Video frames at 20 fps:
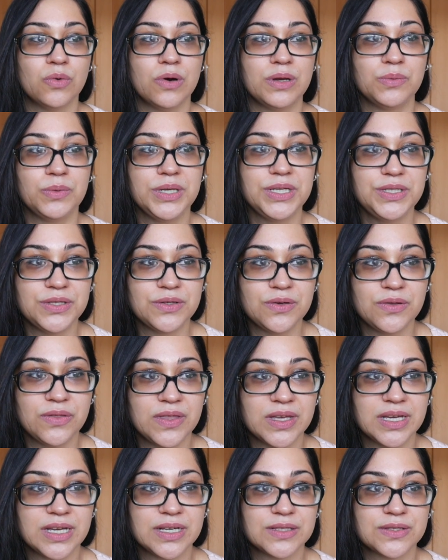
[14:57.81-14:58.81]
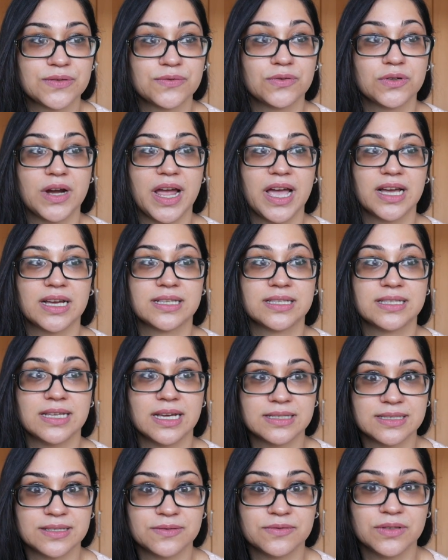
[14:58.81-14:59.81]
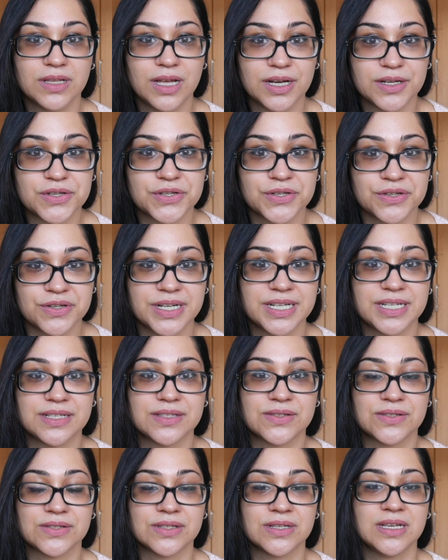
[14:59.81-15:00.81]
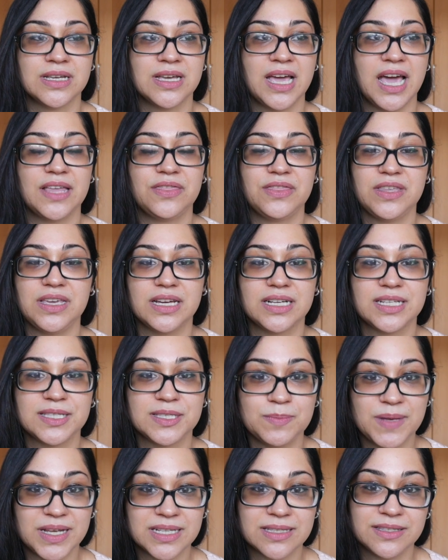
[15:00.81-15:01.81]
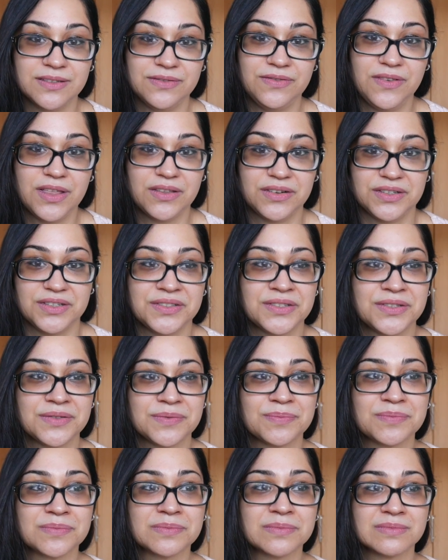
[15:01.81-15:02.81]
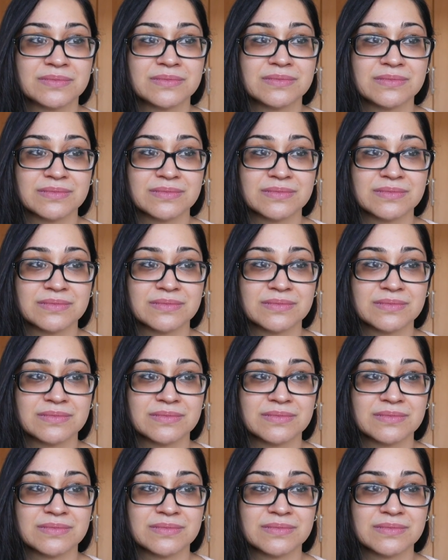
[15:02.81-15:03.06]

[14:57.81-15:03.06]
when we do things for excessive luxuries at the expense of others.